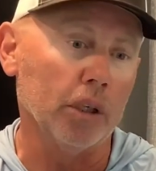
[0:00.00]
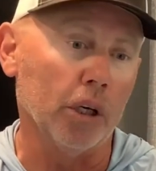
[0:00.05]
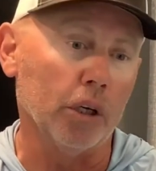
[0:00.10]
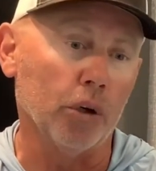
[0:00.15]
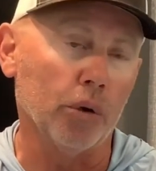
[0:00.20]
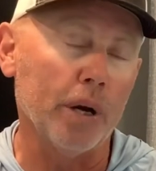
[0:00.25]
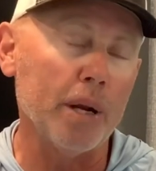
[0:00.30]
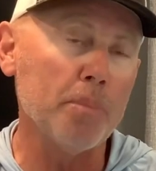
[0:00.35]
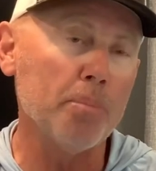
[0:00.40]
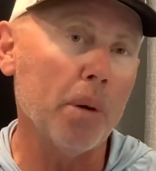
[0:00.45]

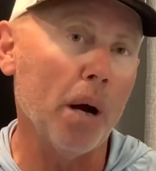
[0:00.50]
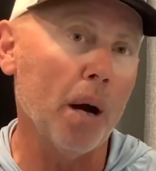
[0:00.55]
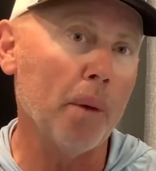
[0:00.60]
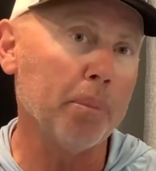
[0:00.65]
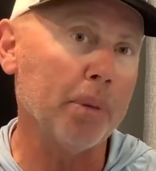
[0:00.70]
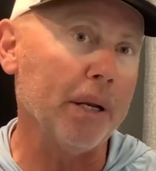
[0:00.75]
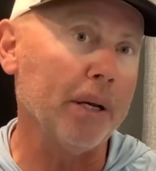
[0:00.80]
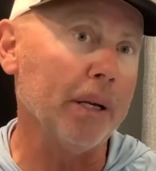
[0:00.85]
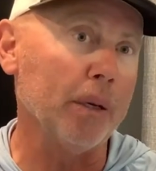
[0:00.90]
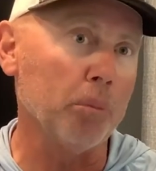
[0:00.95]
green
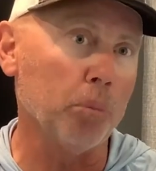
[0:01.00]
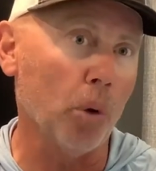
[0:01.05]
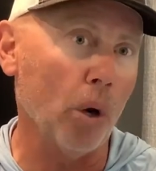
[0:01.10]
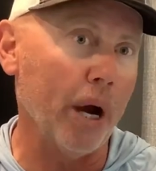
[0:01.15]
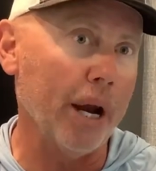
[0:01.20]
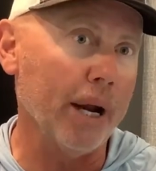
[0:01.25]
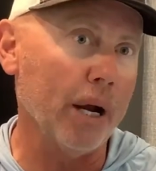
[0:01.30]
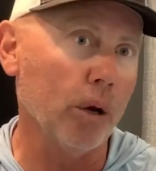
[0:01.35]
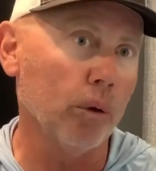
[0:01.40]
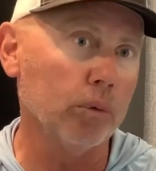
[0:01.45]
pumpkin and
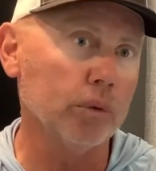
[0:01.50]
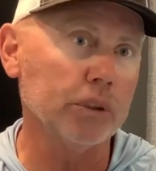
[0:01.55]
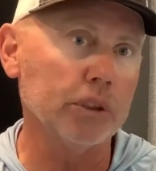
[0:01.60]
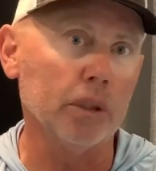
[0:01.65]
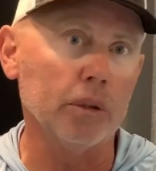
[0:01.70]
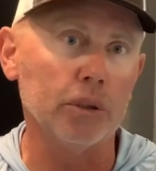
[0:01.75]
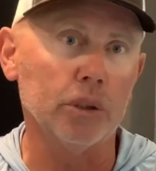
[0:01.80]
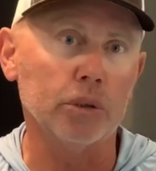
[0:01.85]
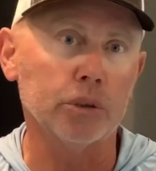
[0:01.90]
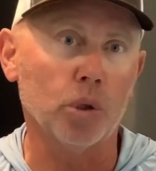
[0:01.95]
browns.
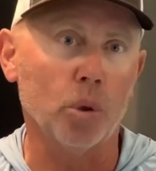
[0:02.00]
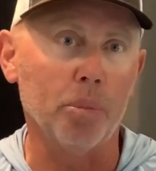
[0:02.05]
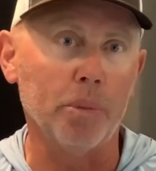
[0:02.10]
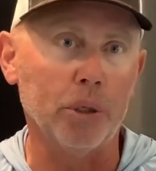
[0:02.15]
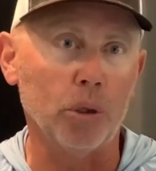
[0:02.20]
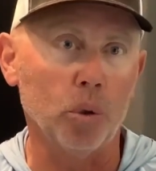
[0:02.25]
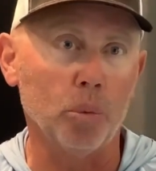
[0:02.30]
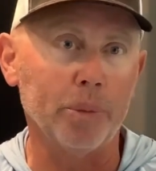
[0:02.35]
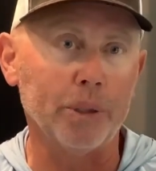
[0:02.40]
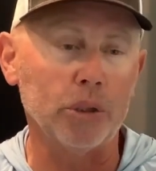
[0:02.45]
It's going to be
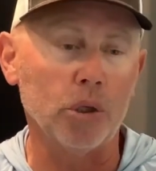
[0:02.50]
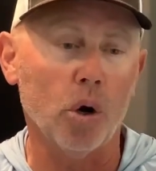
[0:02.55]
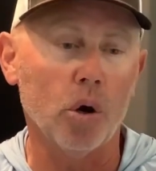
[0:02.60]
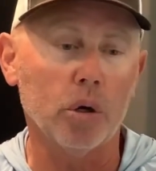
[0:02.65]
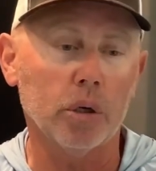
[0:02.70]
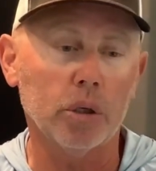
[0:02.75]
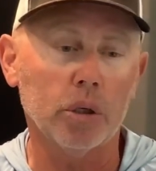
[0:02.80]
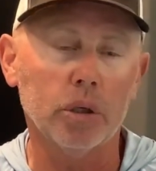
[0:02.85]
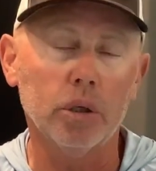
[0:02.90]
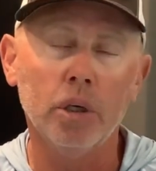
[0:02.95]
a little bit
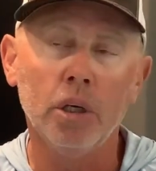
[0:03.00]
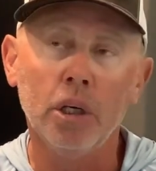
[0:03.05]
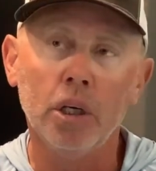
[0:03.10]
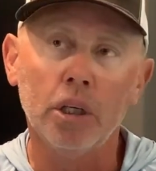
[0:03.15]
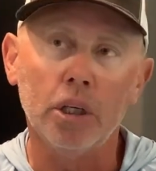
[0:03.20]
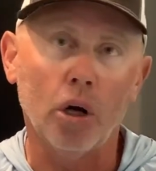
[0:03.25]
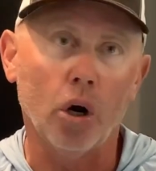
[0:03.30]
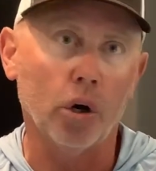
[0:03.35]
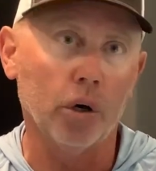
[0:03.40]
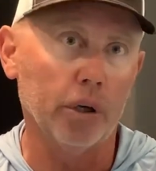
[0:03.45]
darker
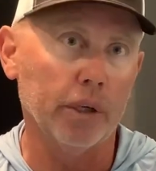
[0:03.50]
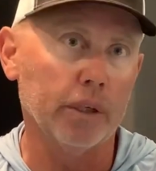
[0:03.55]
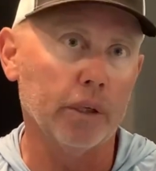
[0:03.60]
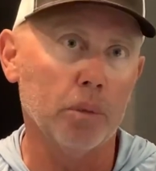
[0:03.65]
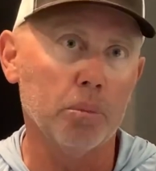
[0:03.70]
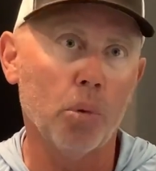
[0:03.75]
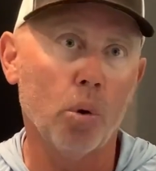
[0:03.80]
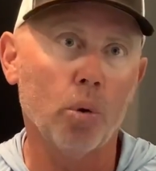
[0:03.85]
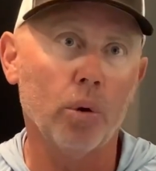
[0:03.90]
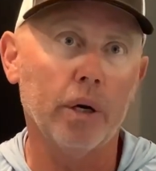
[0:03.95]
earlier in the
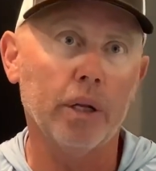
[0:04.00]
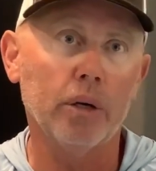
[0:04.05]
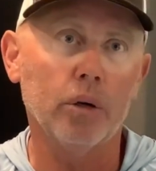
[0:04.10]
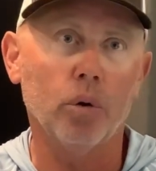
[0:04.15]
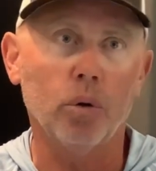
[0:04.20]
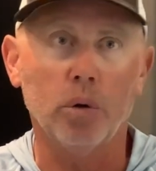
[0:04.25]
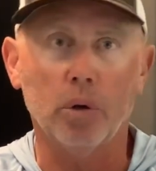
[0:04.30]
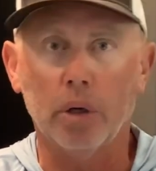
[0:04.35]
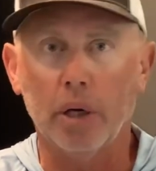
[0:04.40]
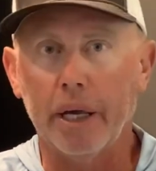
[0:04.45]
morning
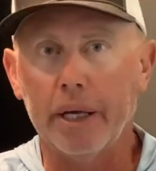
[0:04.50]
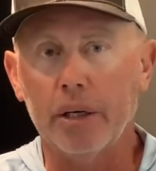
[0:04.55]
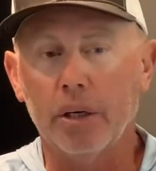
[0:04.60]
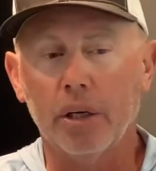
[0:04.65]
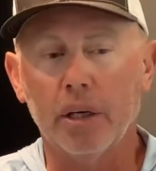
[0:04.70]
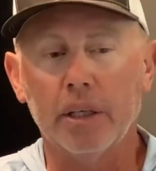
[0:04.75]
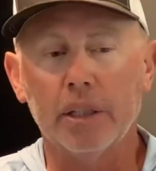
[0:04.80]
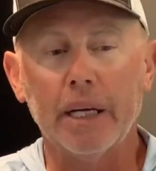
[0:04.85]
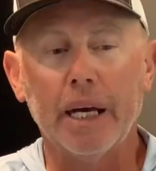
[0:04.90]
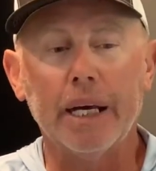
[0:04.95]
or later in
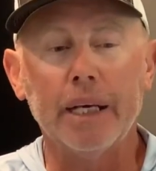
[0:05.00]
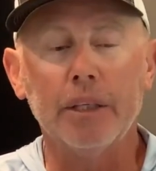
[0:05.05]
the day.